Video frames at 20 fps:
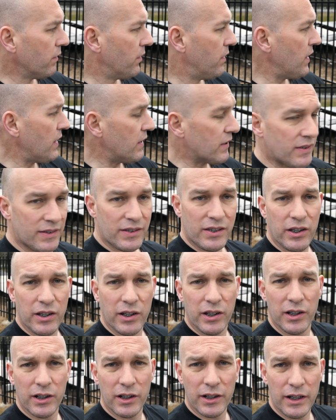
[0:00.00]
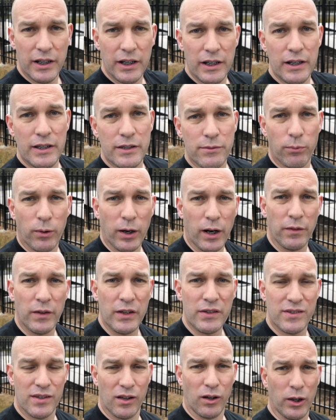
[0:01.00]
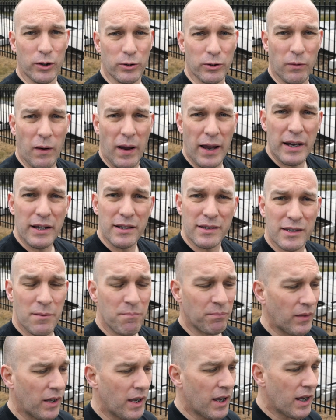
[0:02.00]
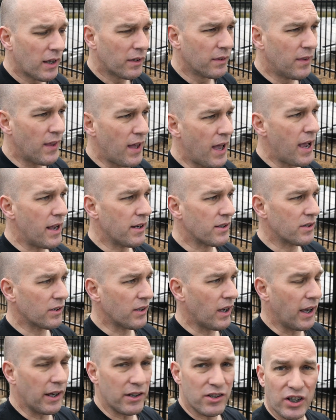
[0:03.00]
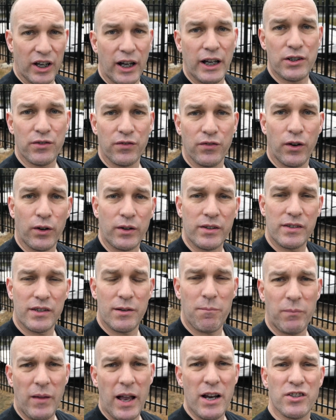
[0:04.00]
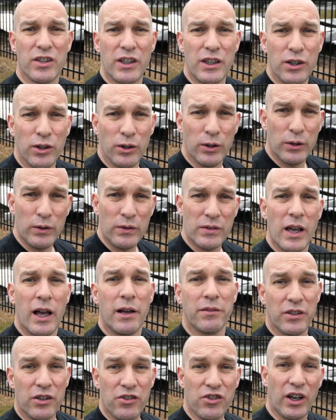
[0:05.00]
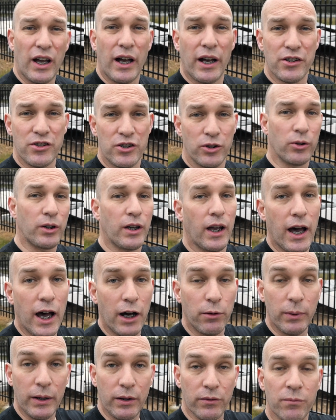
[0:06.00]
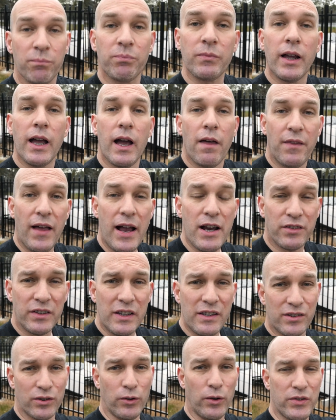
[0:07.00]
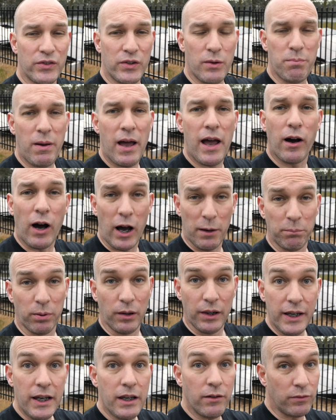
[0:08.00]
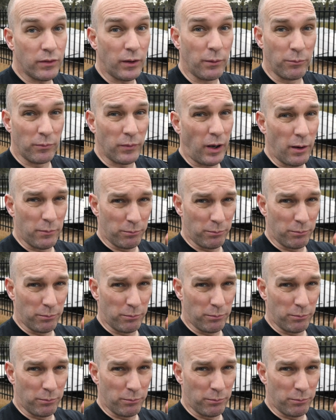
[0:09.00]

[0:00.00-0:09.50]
This is one of the solar arrays that ChargeFox actually use to charge your car with. They actually source their power, I believe, I'm